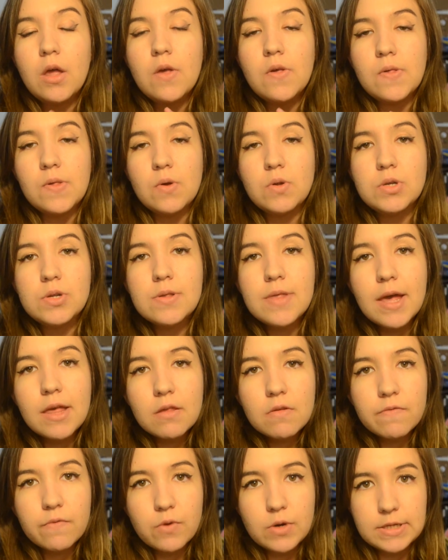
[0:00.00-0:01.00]
So in
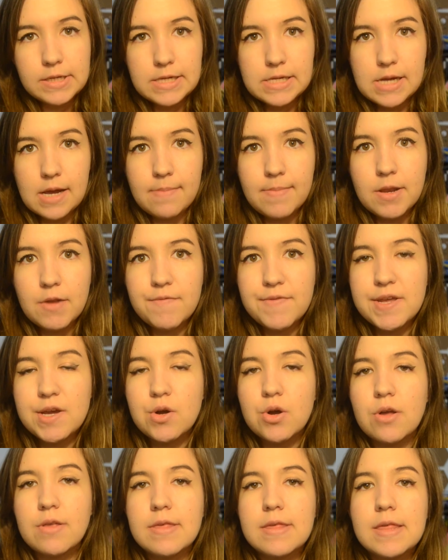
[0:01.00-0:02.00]
2014, I made a video
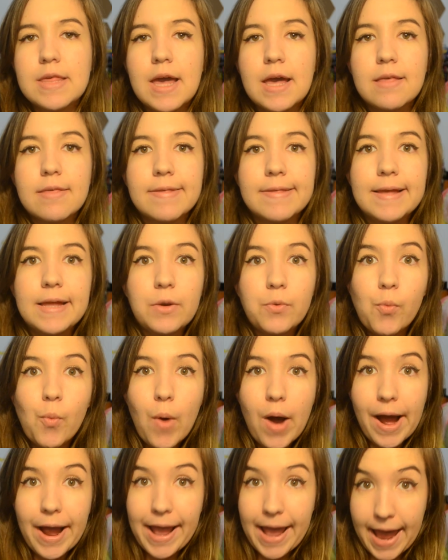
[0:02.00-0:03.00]
called Sex in
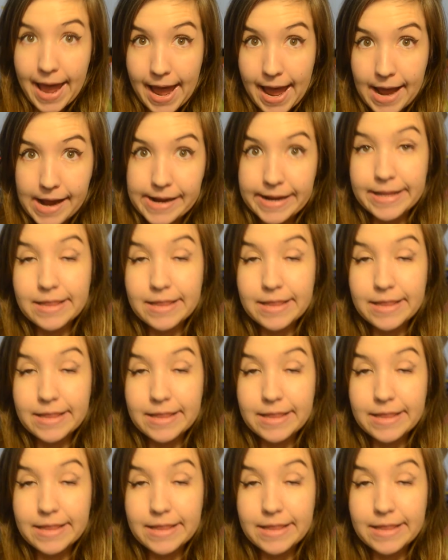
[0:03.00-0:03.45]
YA.